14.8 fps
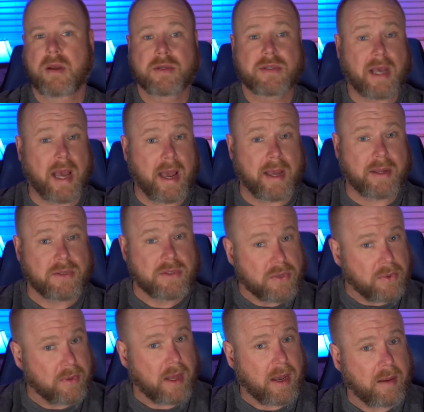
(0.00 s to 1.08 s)
To add
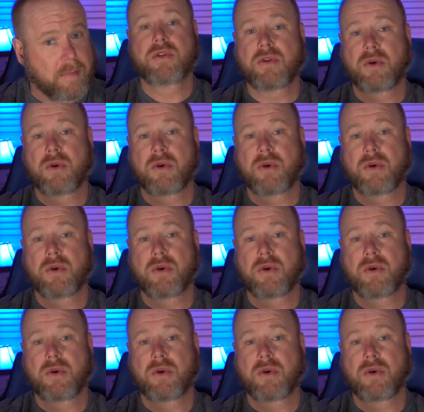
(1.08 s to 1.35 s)
to that,